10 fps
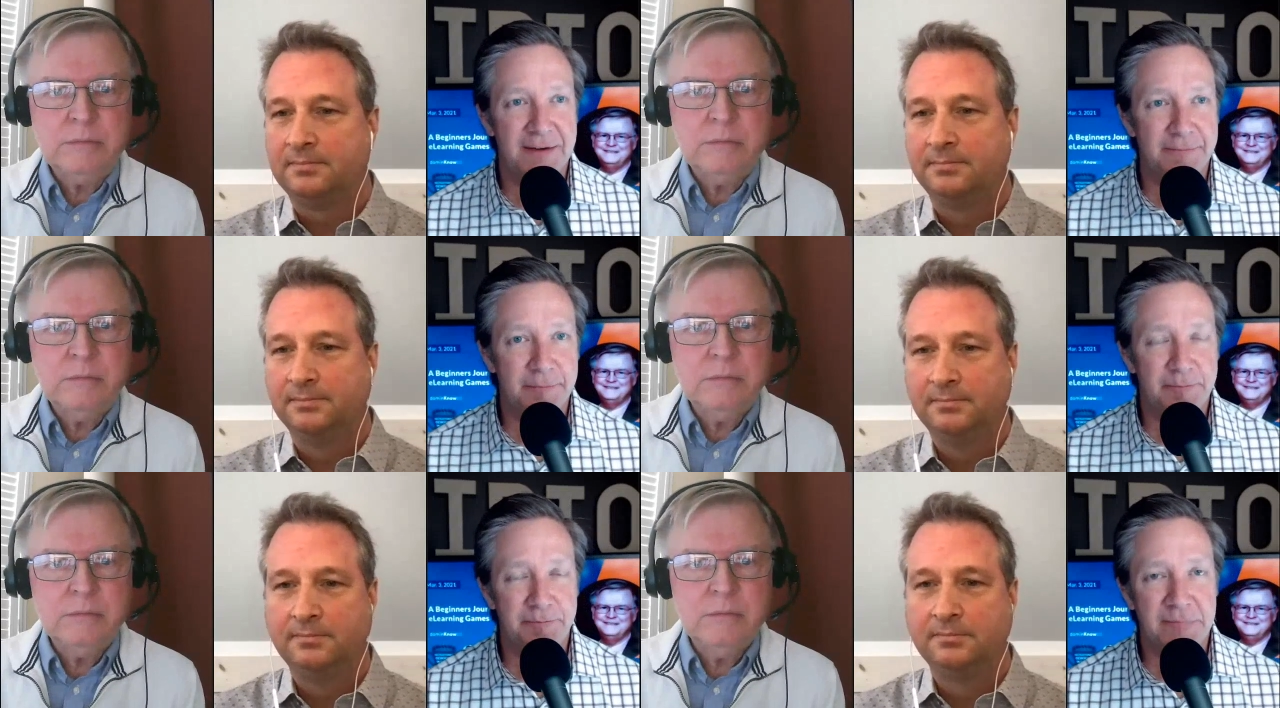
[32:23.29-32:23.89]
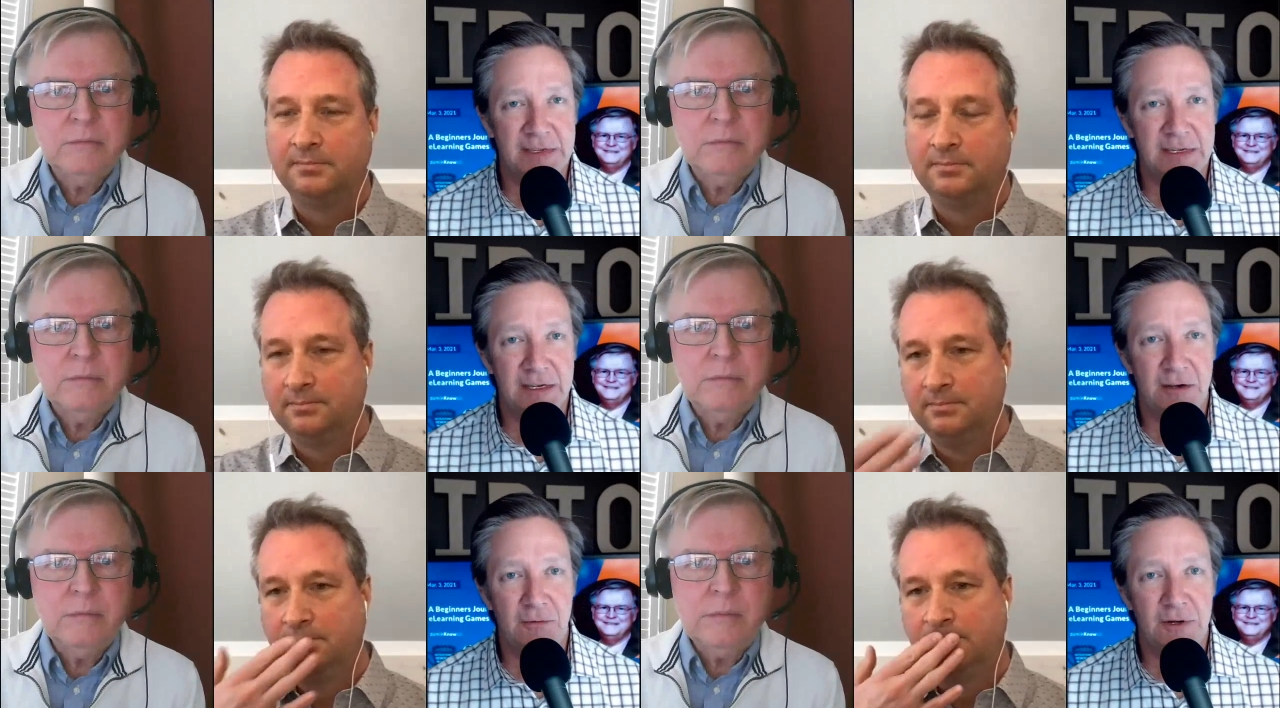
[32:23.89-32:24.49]

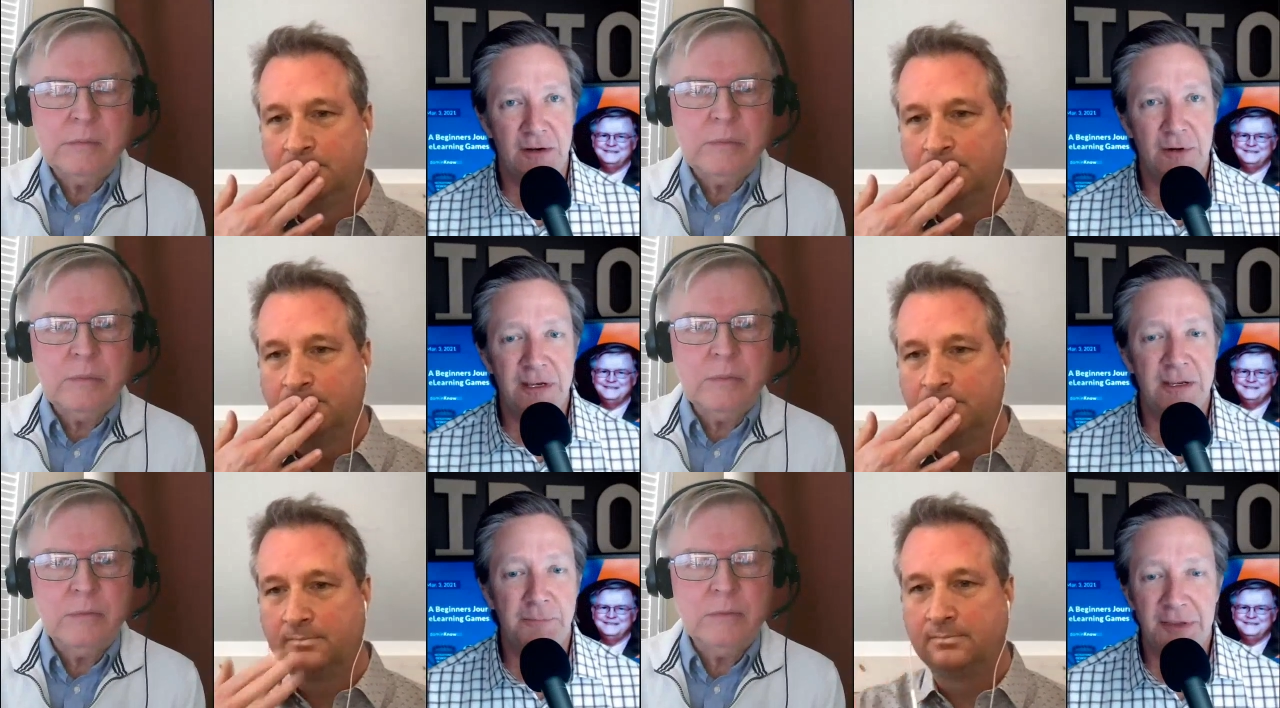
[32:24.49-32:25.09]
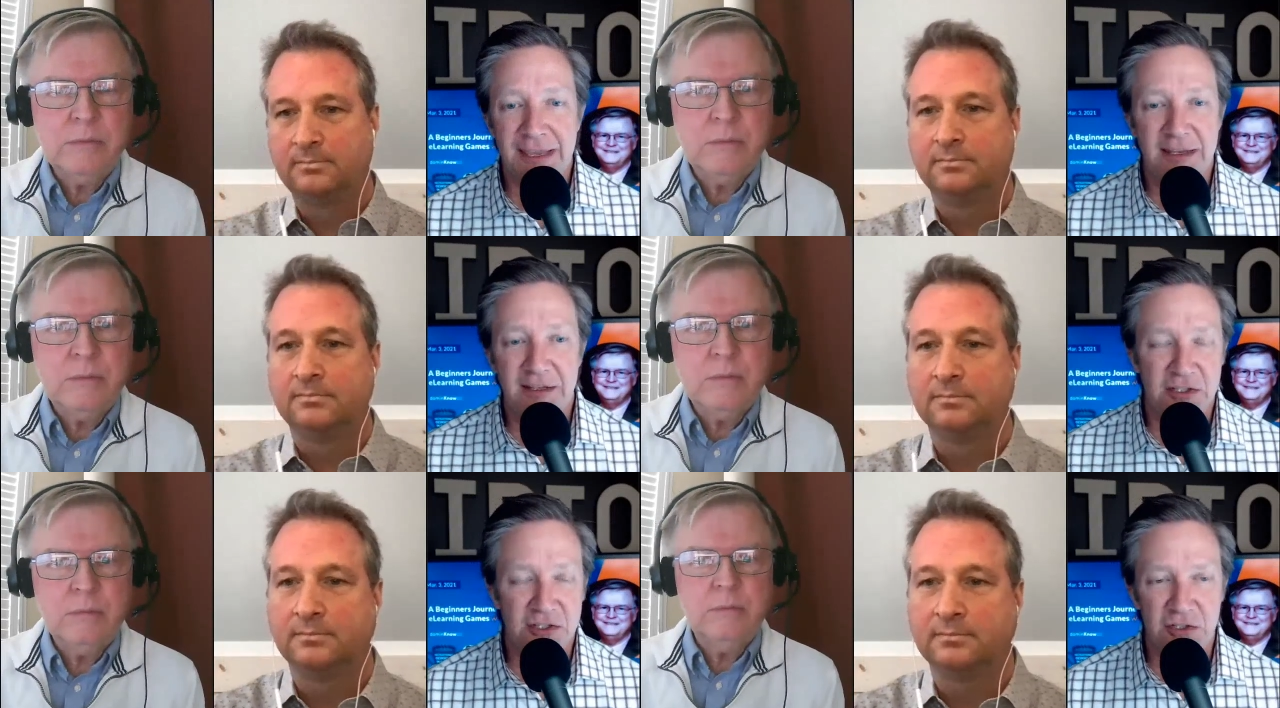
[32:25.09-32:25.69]
Speaker 1: what do you plan to
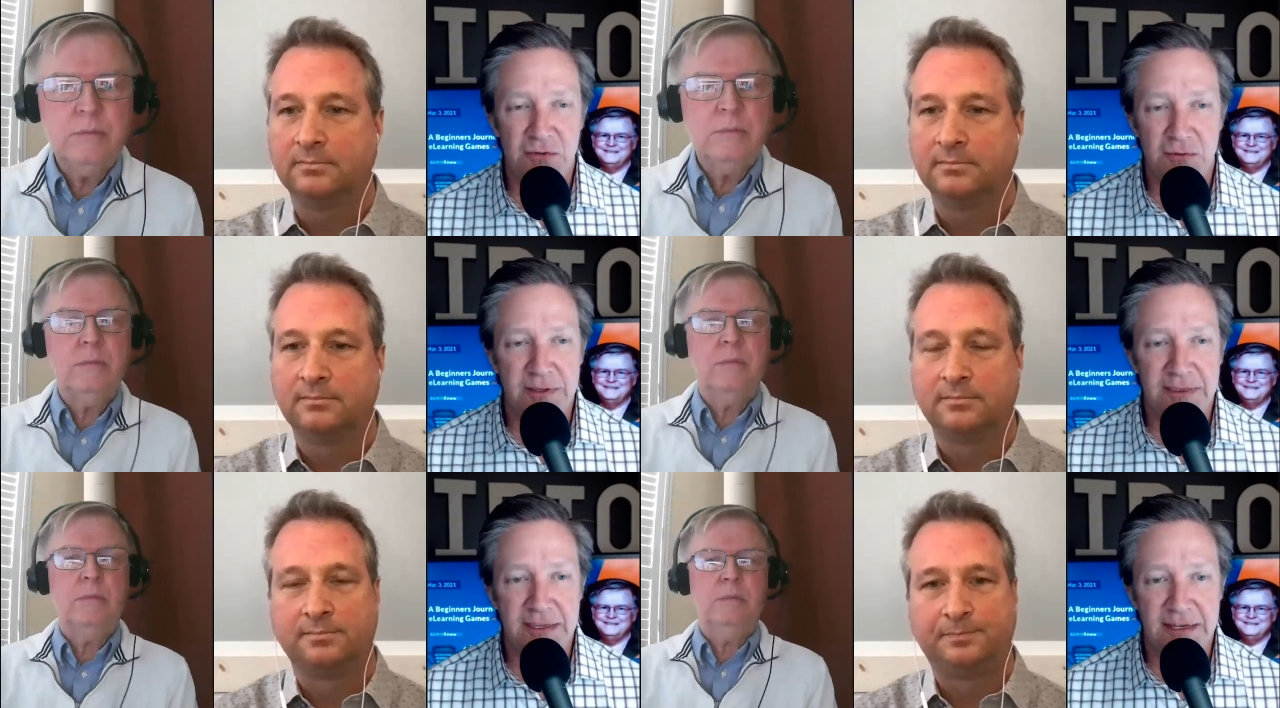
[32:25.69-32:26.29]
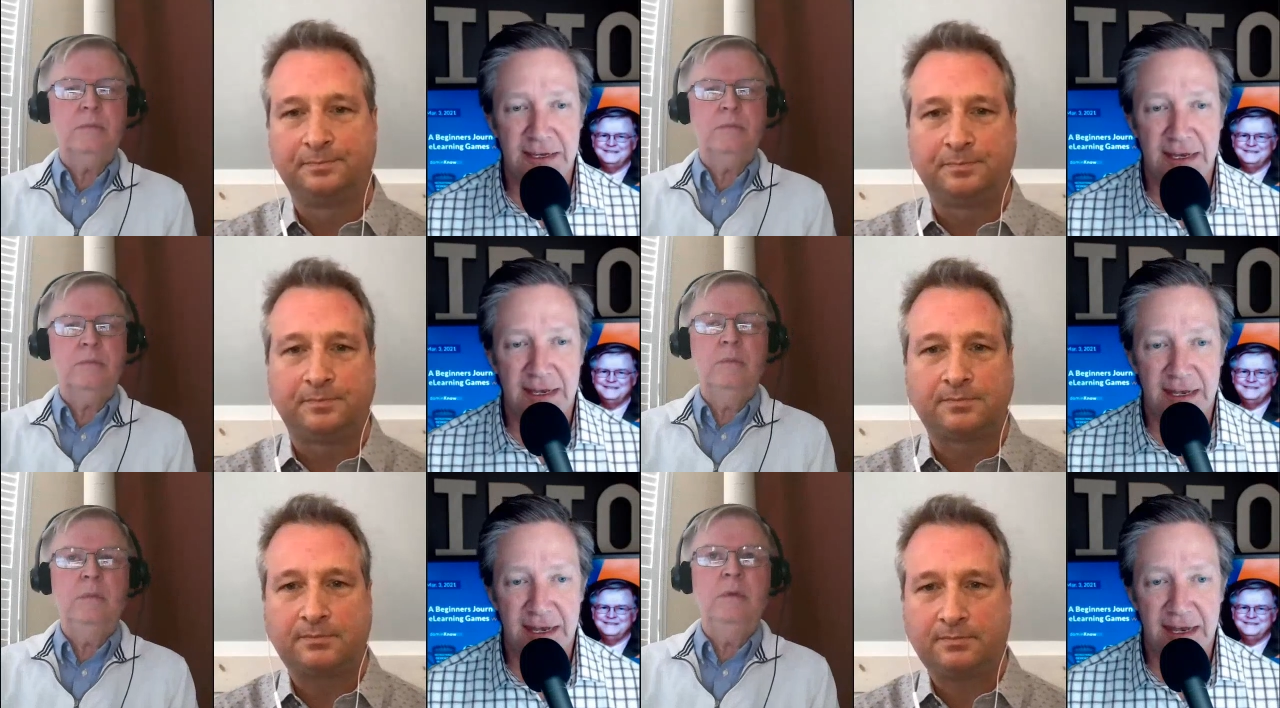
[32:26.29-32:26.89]
do with it
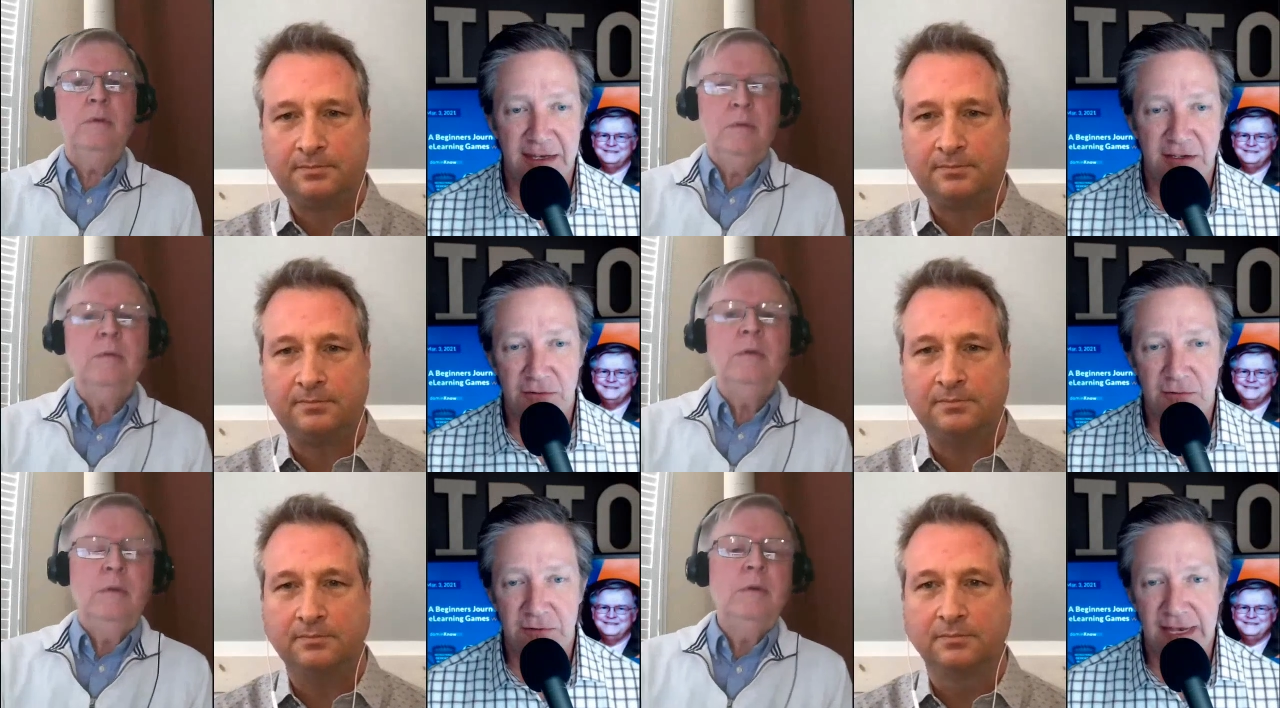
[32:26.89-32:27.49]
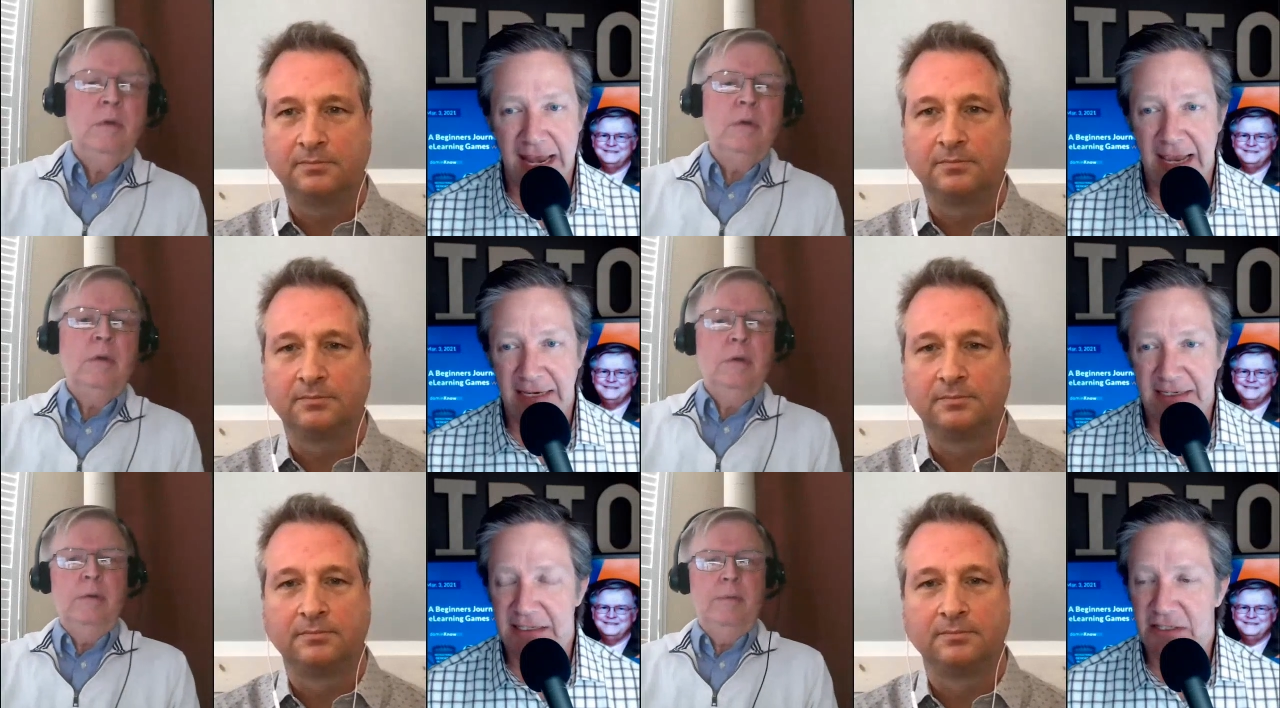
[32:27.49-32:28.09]
and do next
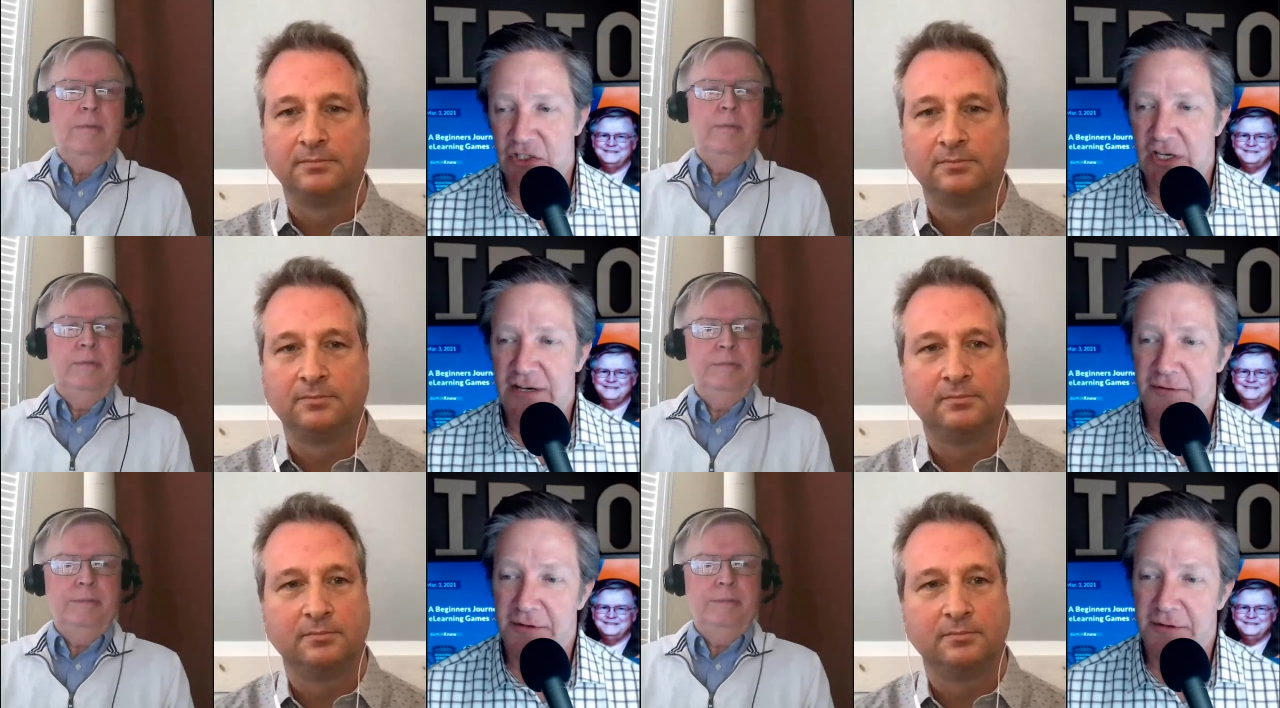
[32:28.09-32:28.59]
in general?